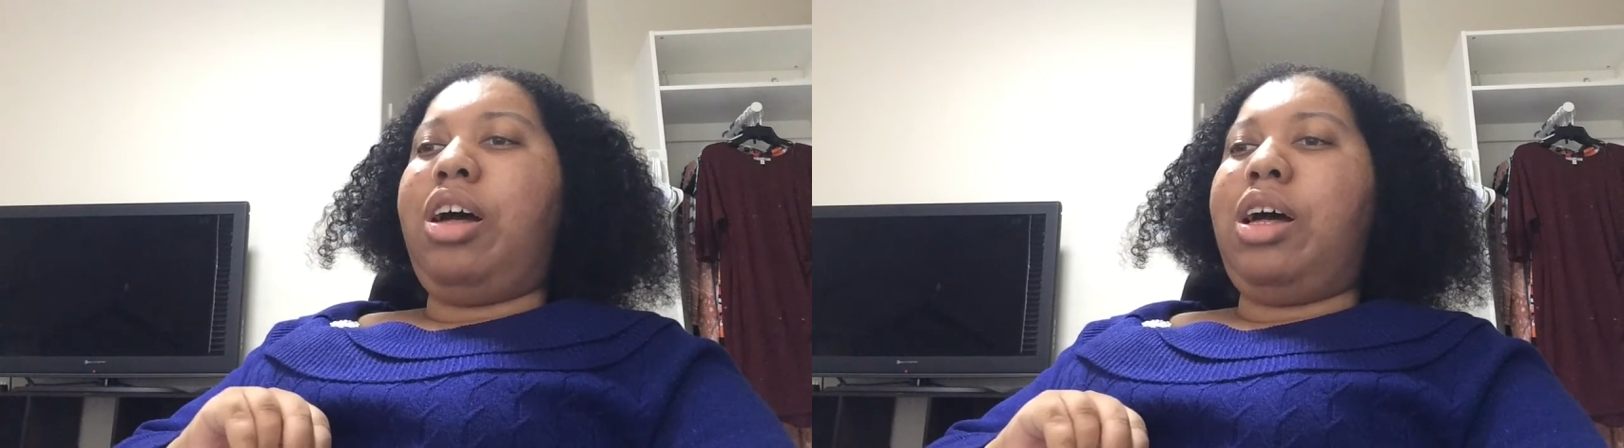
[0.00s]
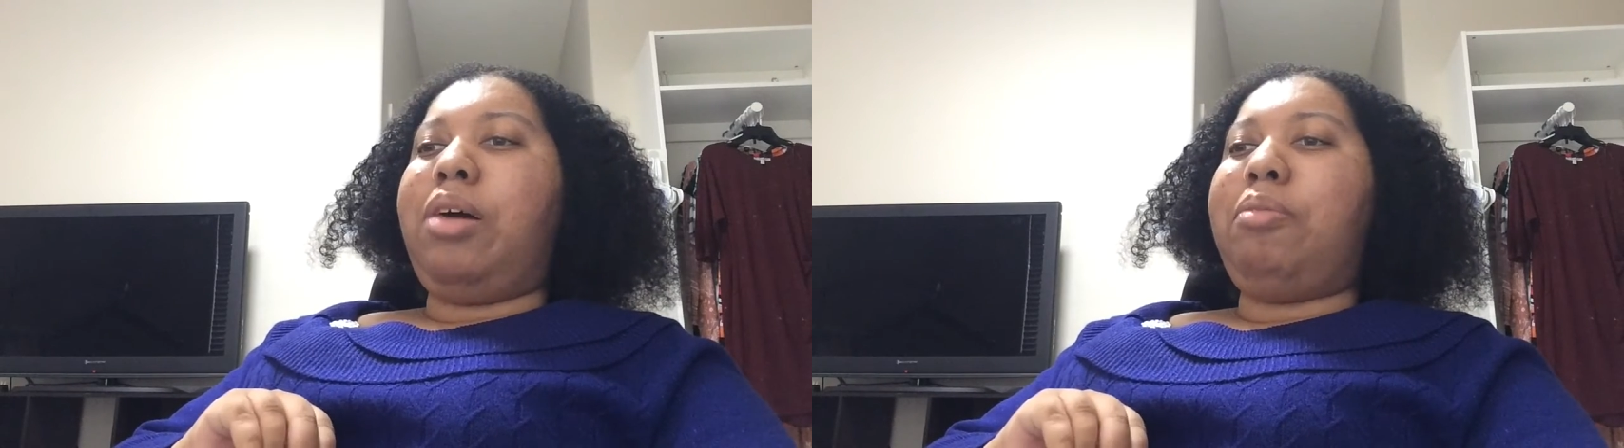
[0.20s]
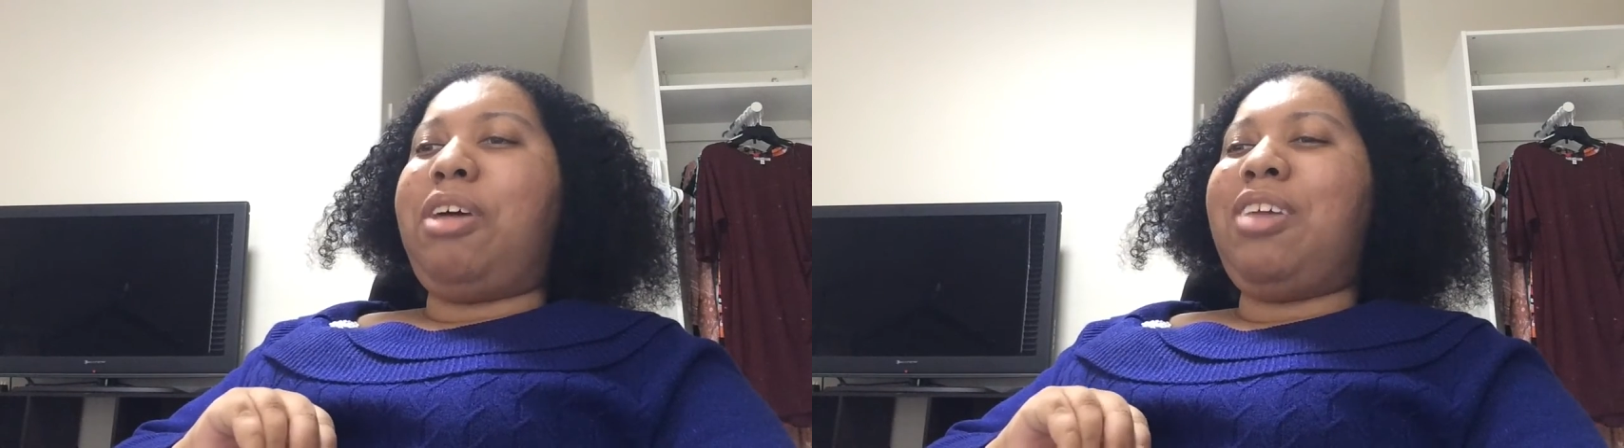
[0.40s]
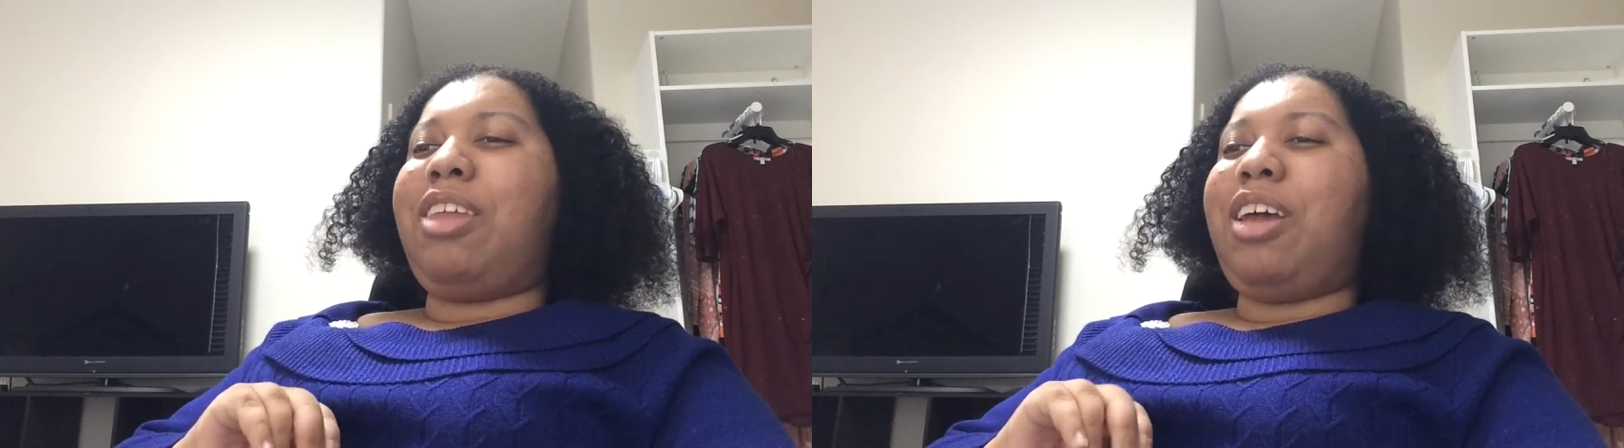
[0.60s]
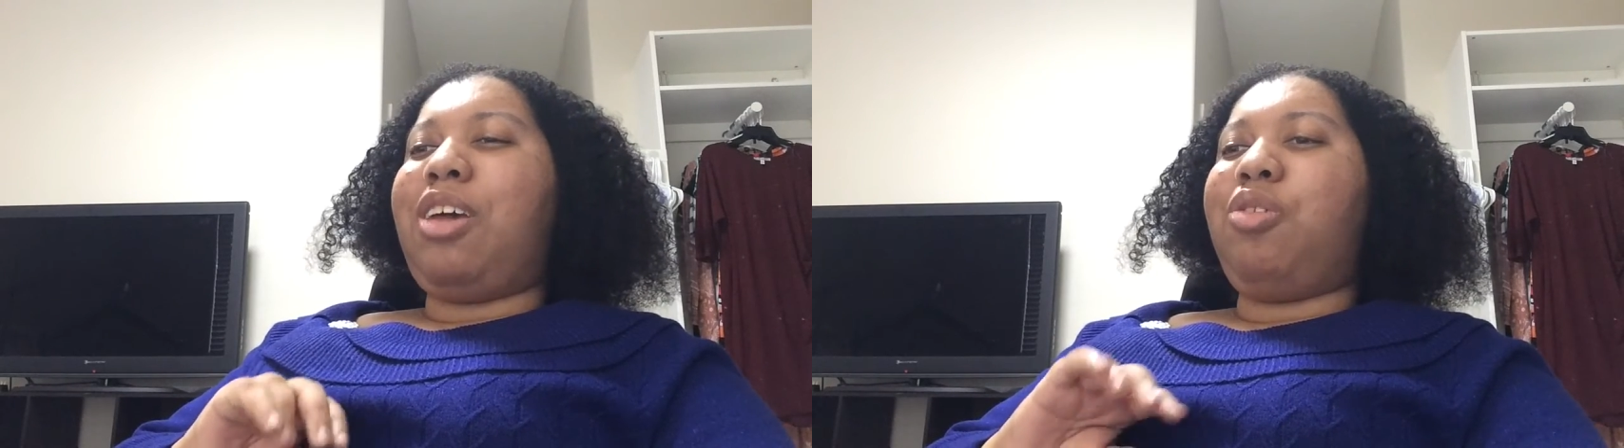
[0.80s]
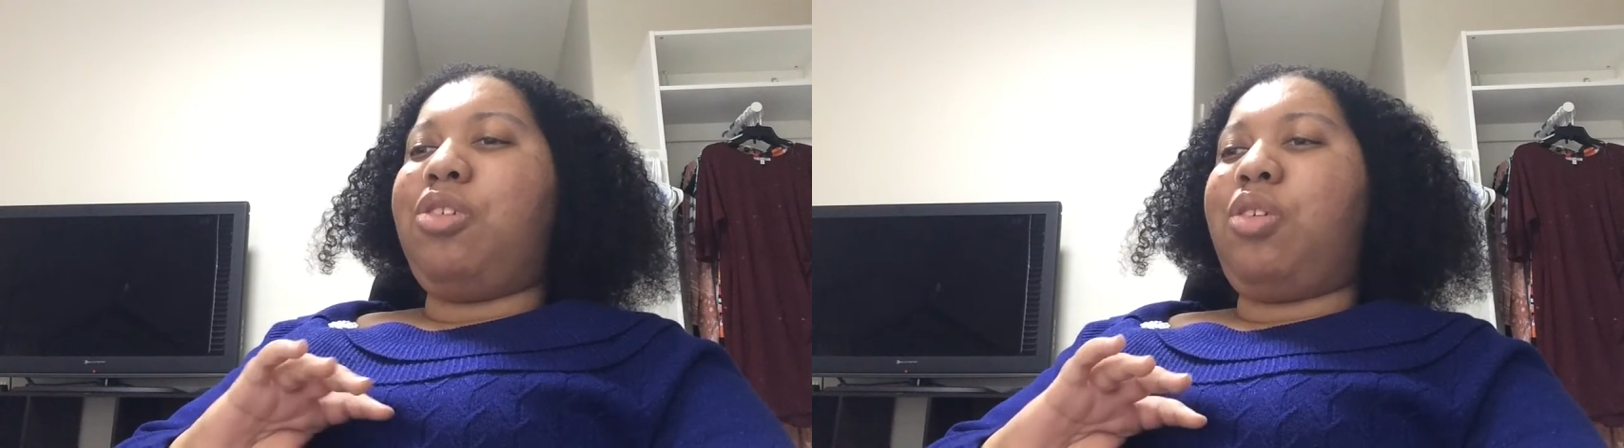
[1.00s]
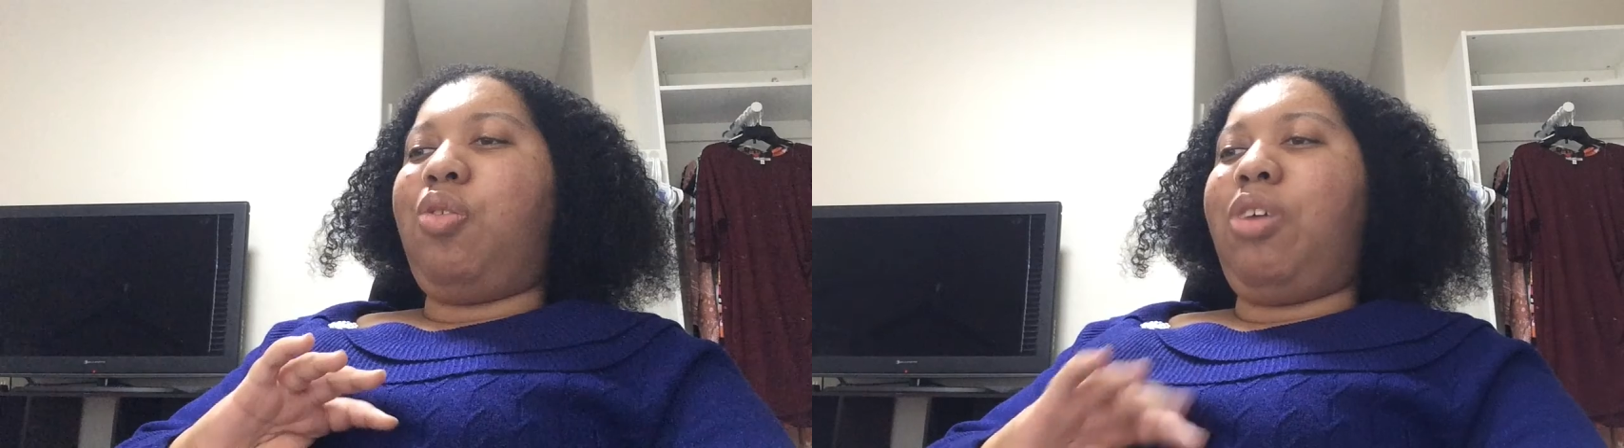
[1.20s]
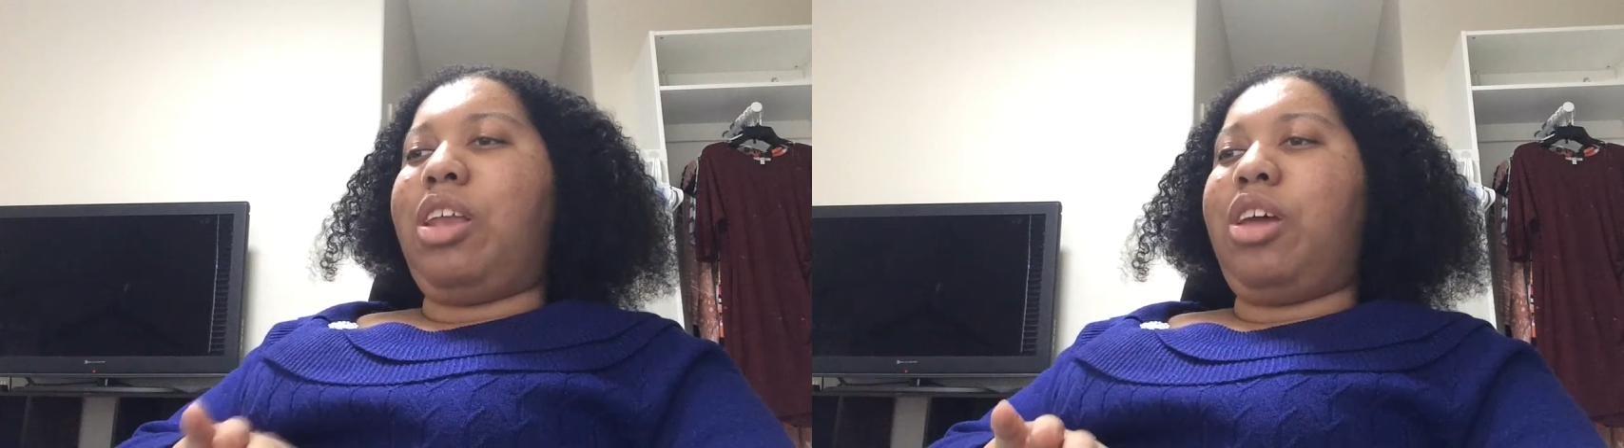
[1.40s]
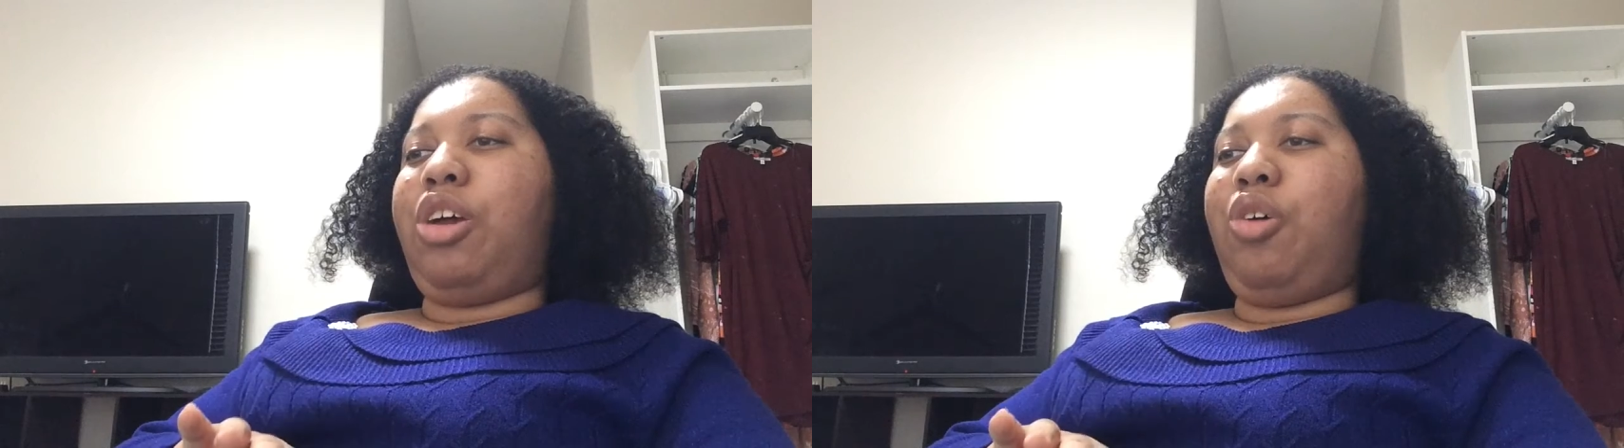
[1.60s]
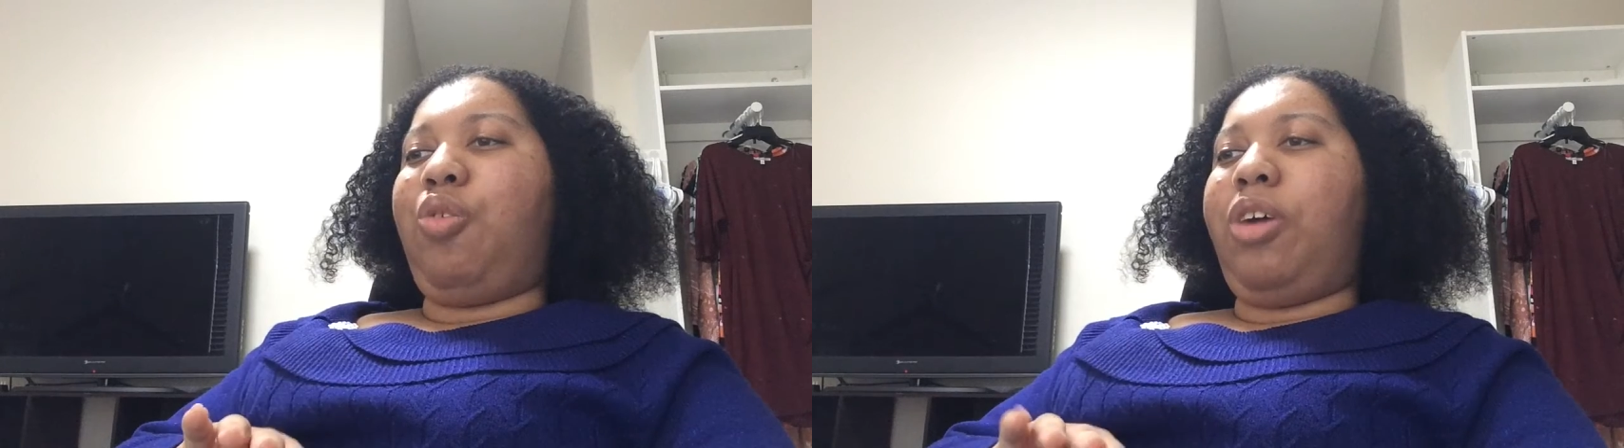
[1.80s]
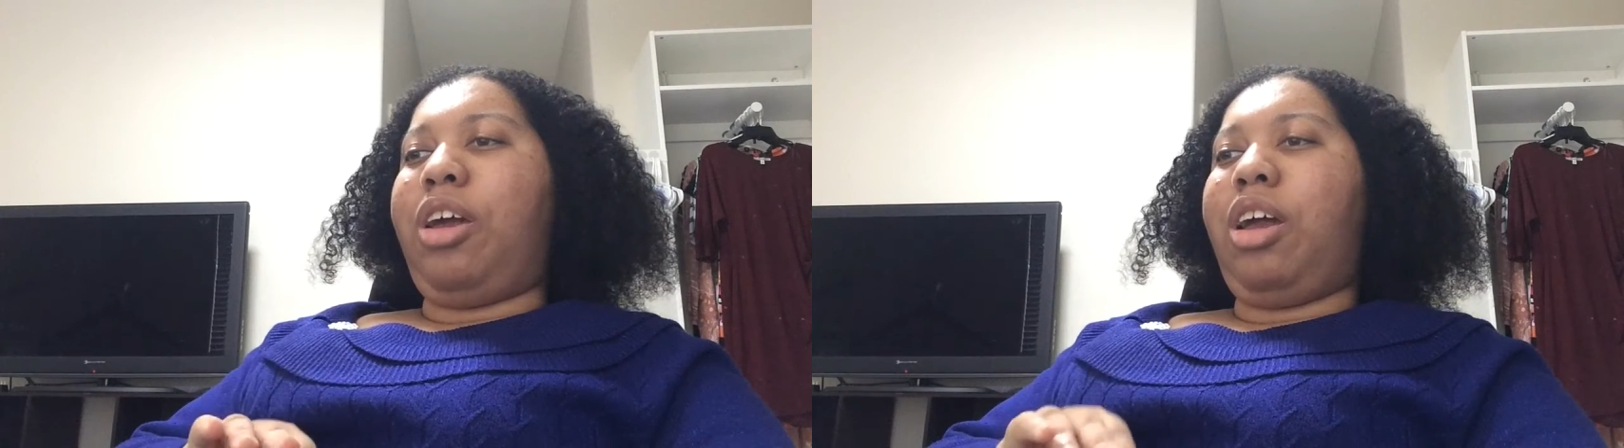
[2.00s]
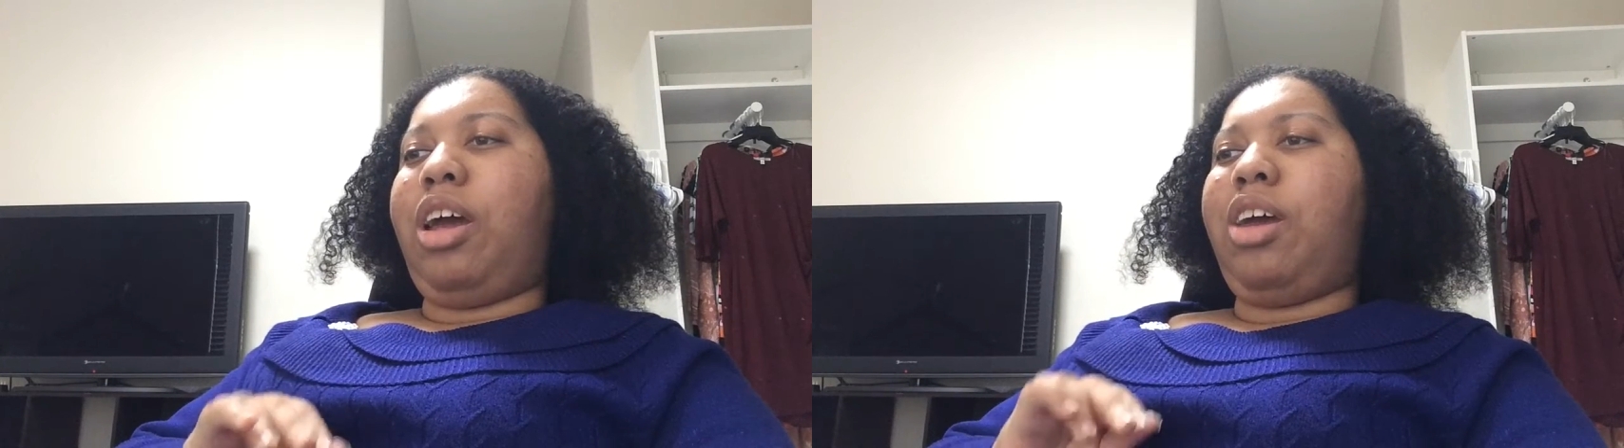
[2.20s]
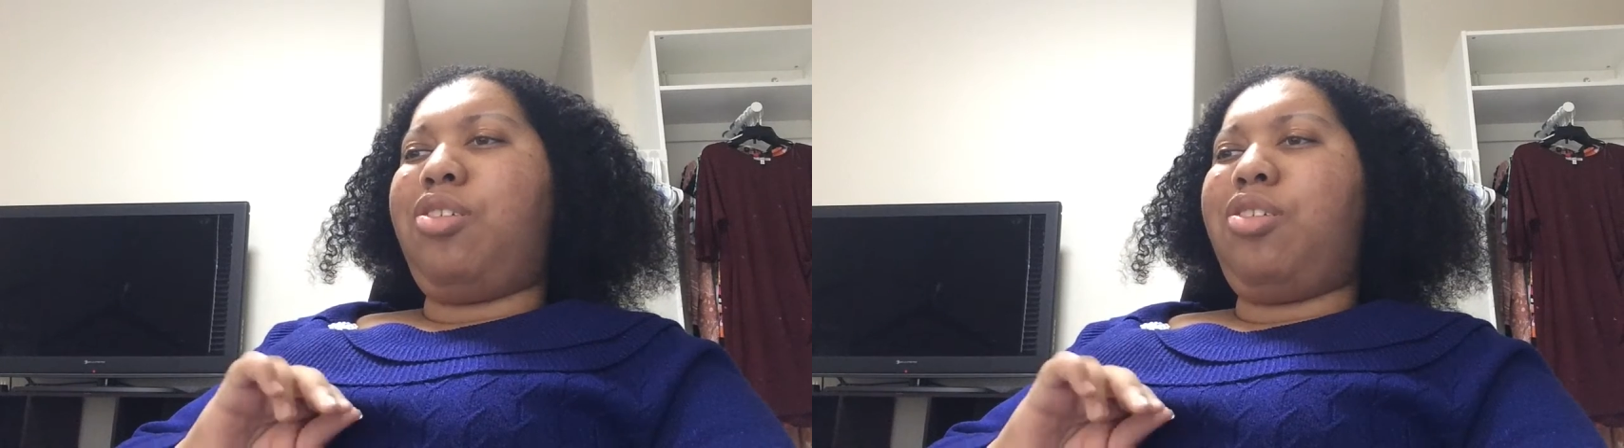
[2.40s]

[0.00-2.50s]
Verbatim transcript: Um, I think it was a while ago where